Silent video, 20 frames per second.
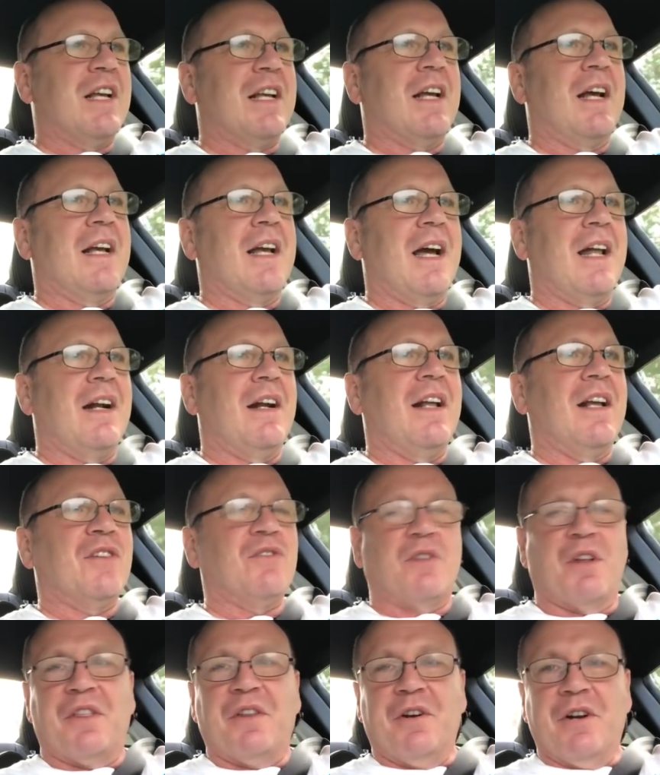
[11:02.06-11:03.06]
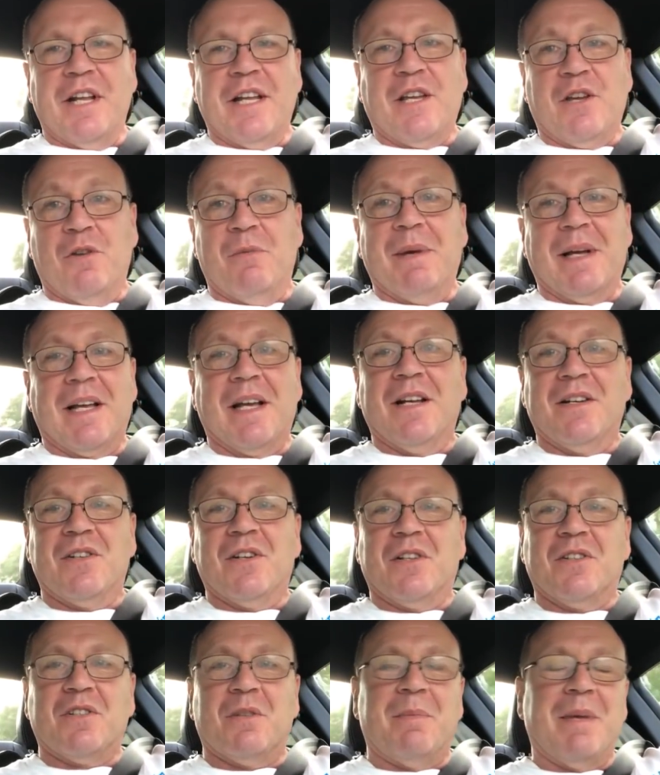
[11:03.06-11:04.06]
like I got an extra 30 cubic
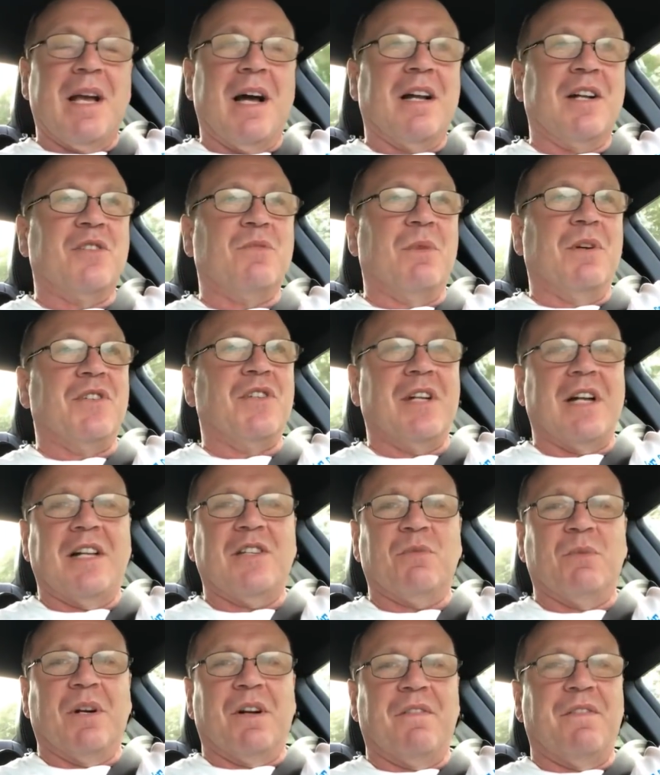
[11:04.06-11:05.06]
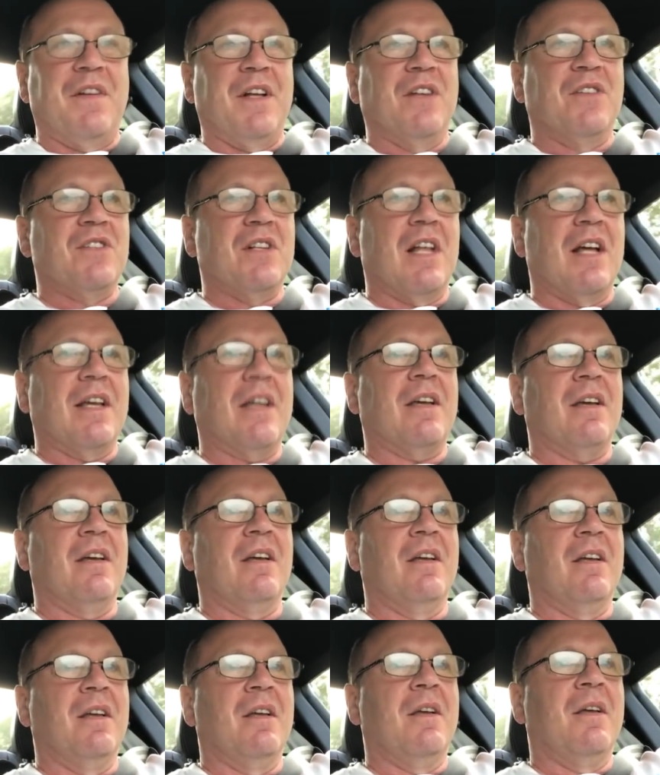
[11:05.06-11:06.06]
inches, to be honest with you. That's what it feels like.
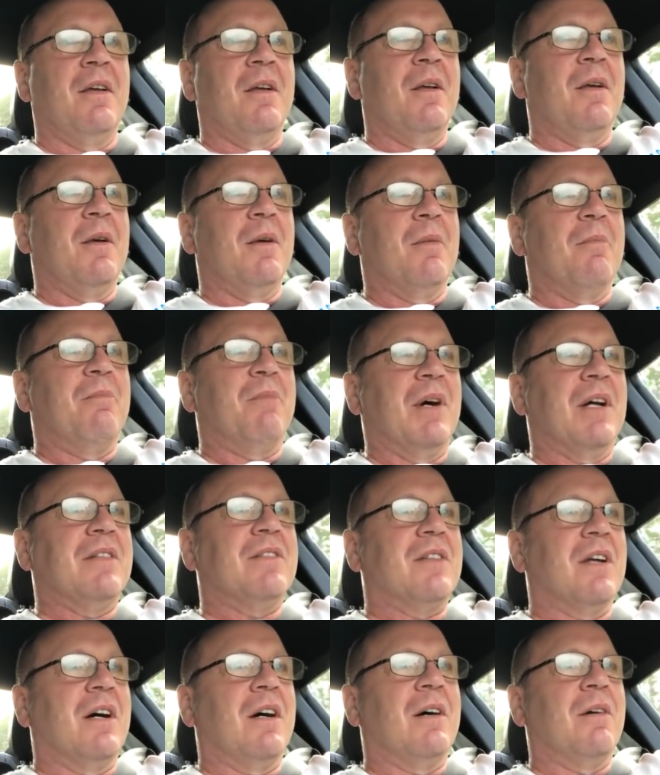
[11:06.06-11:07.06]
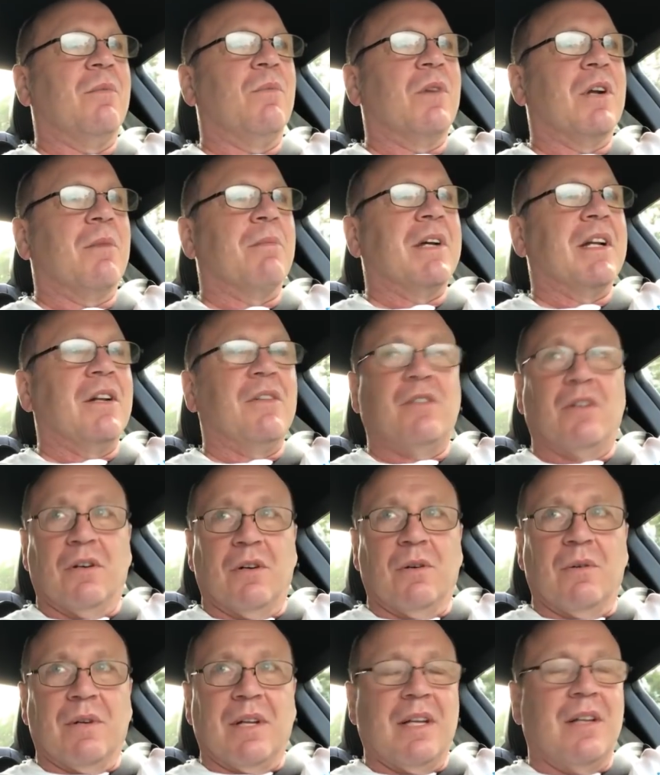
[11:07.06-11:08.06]
But what I'm gonna
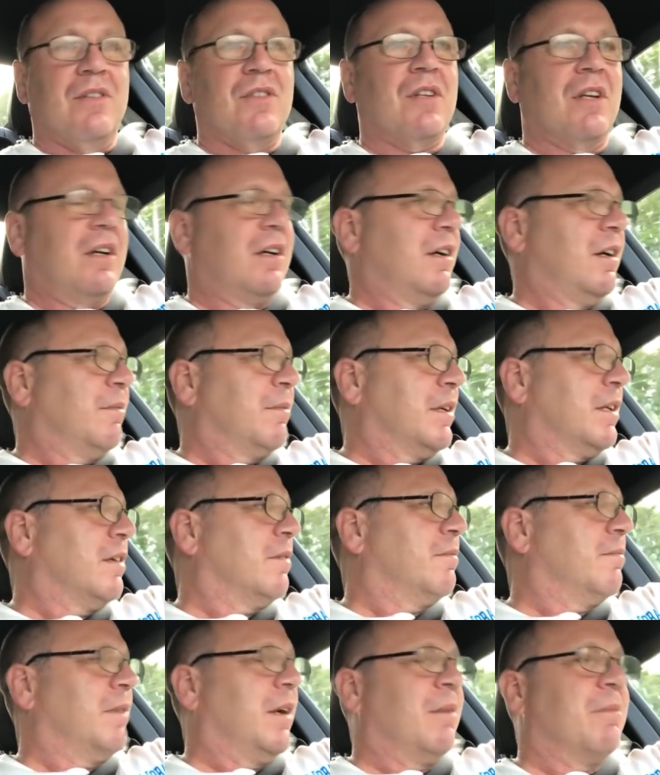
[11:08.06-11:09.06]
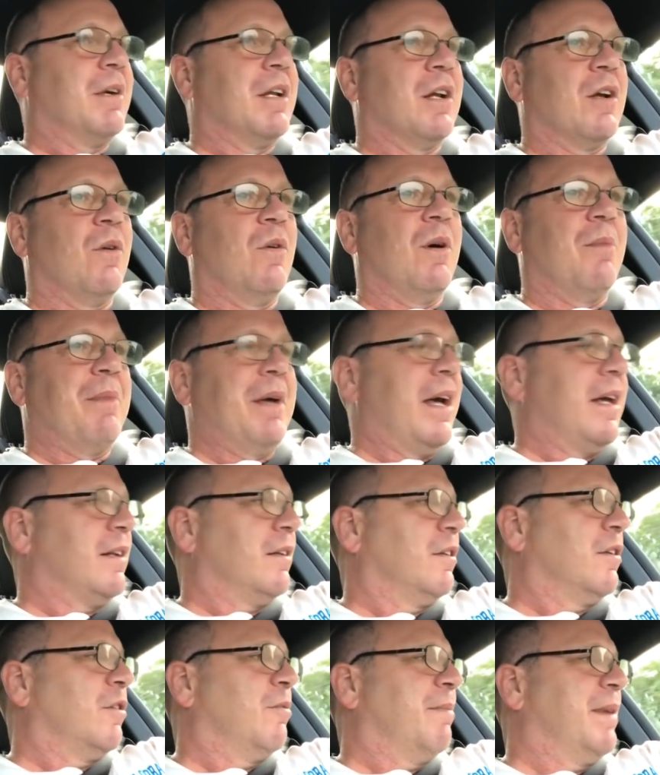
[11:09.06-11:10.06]
do is I'm gonna go up ahead
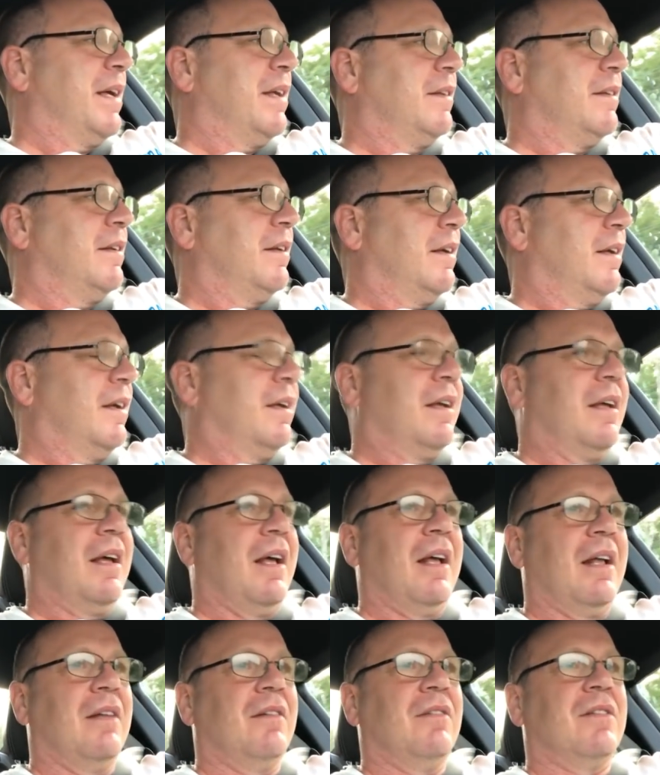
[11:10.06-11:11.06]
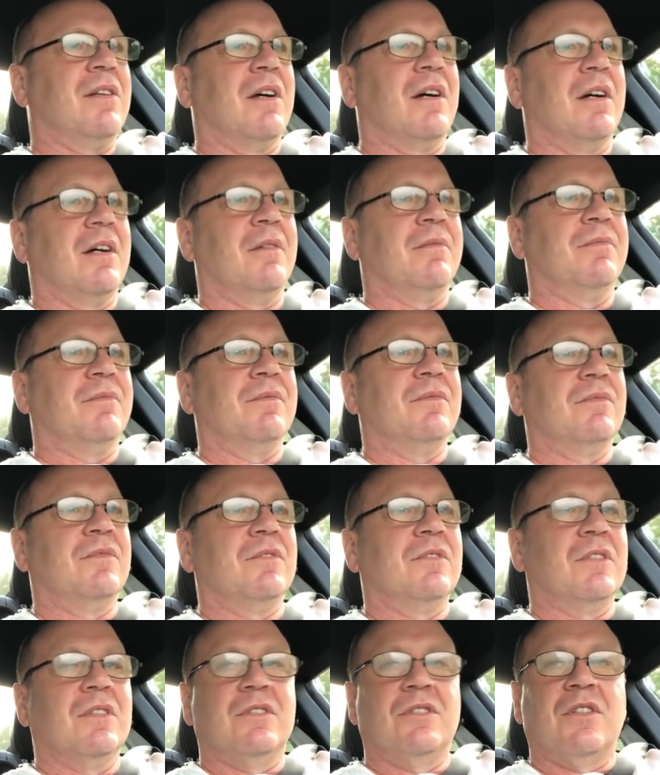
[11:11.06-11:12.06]
a little bit and
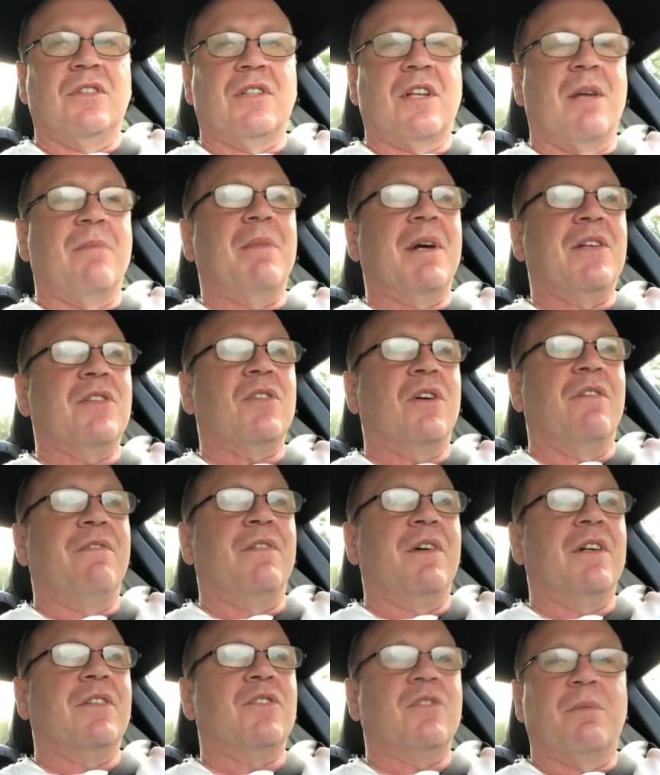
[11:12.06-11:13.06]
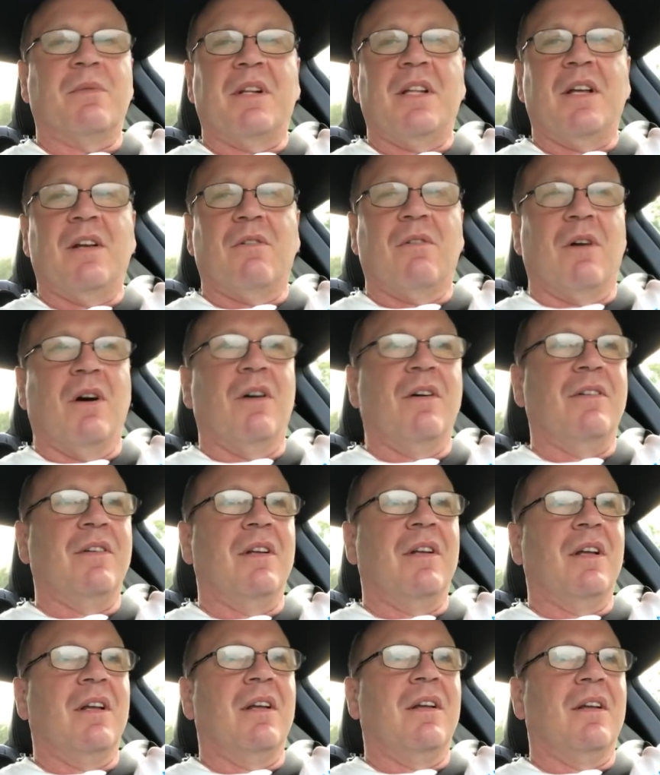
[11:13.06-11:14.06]
just get myself on some clear road
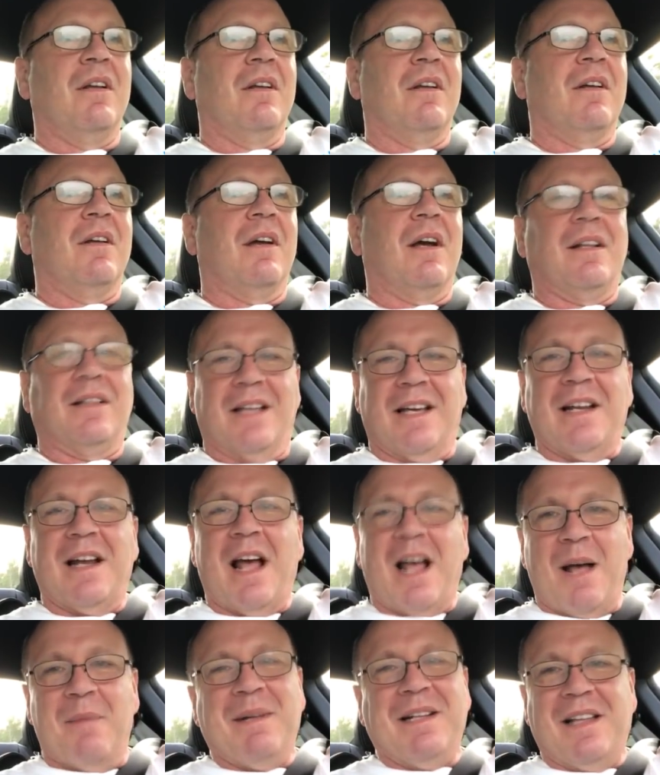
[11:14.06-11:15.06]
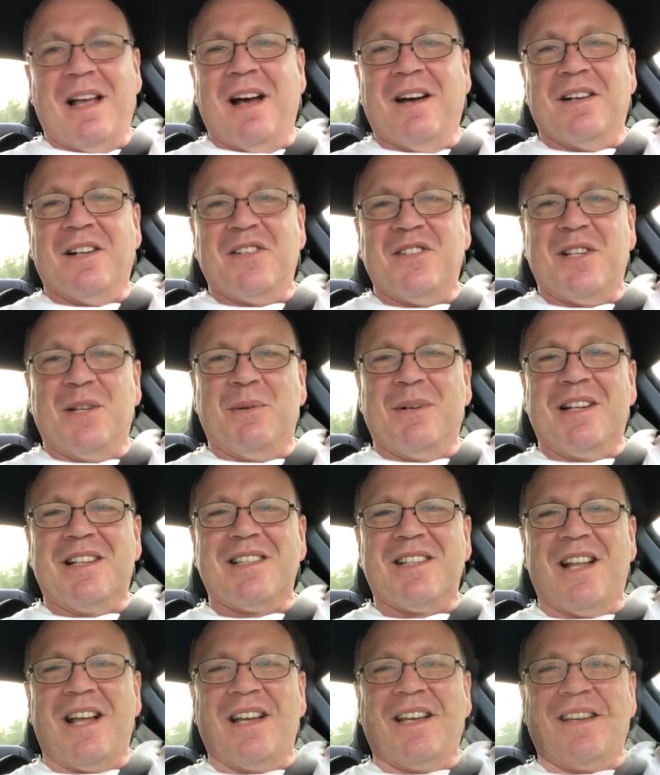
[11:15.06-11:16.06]
and lay the hammer down and see what
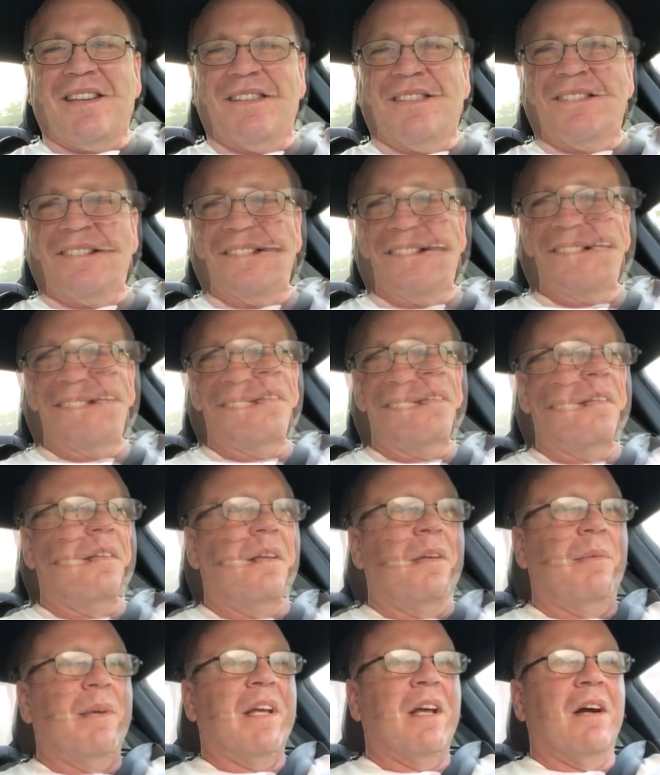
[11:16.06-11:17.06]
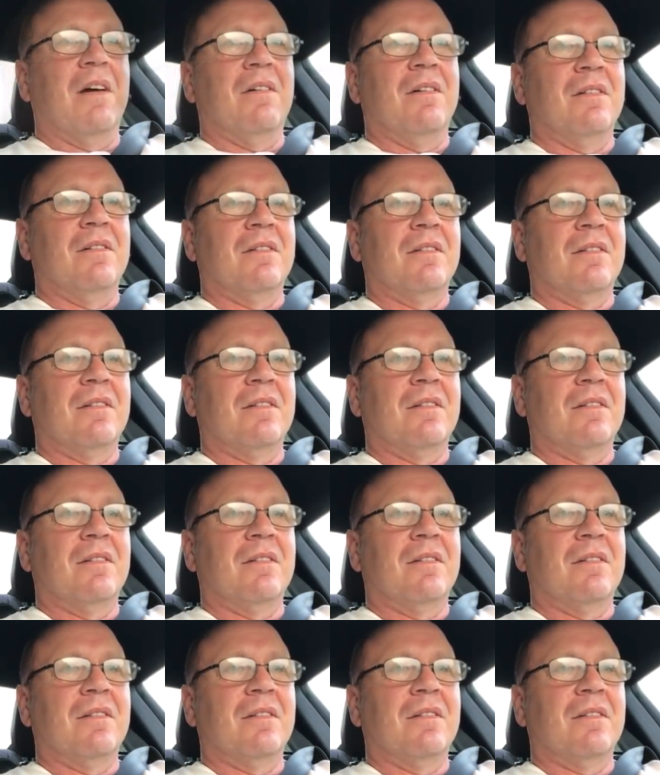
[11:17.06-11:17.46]
it's like. All right, here we go.